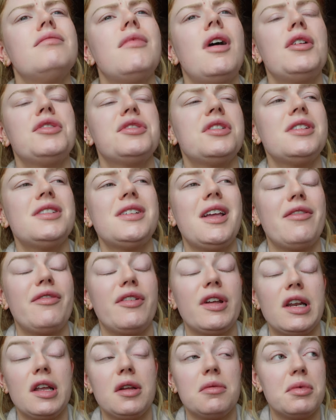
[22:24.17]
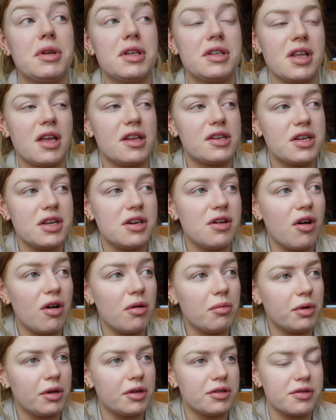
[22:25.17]
I was going to say Finland, but it's actually
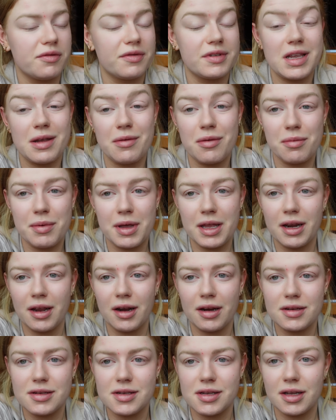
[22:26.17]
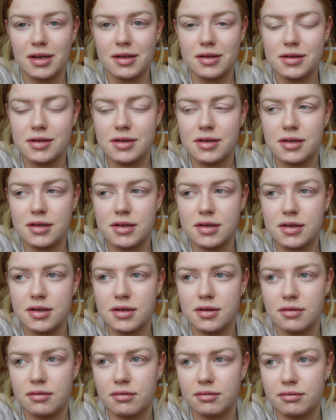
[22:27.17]
not because obviously we've been here
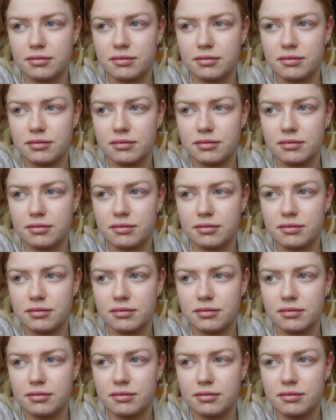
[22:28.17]
since